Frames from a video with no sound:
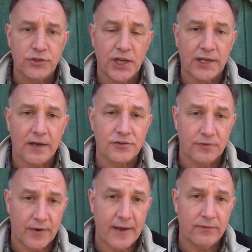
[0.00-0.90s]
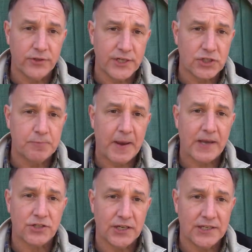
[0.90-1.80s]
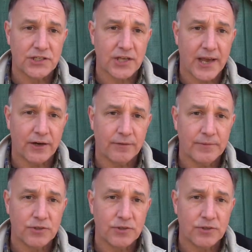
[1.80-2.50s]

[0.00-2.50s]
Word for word: check out Survival Dispatch Insider.